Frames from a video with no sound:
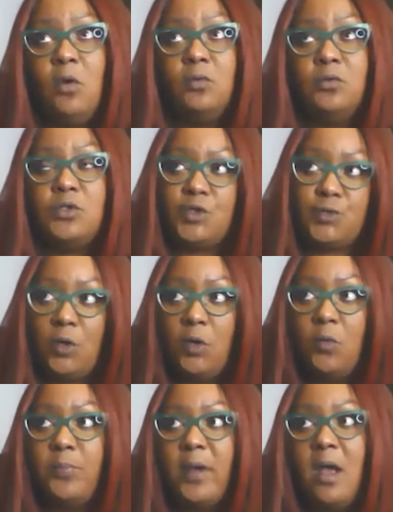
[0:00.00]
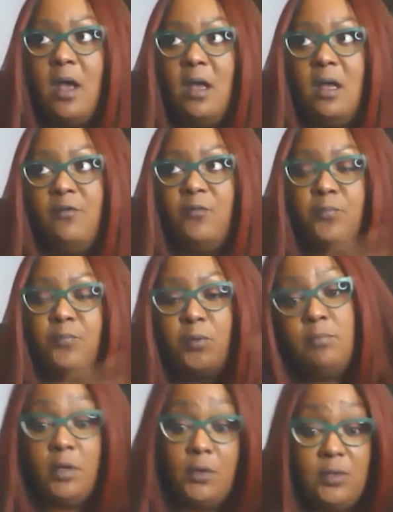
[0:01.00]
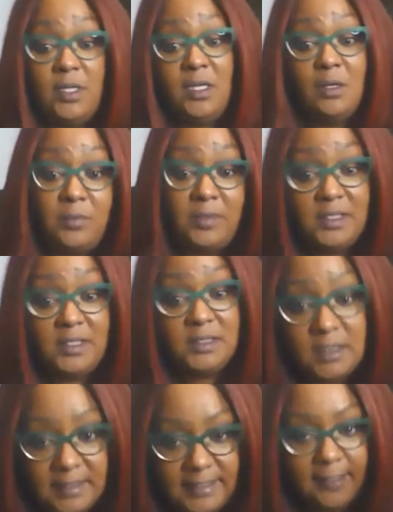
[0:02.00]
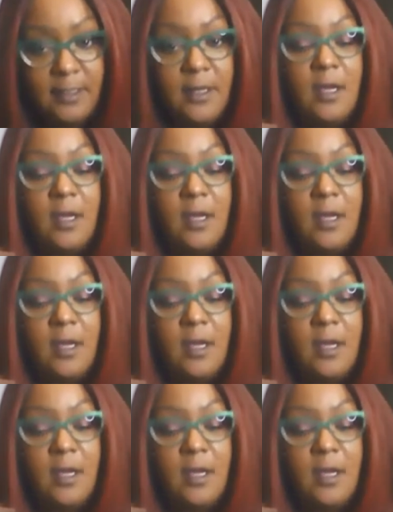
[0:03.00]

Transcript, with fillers: old trope of promoting obesity.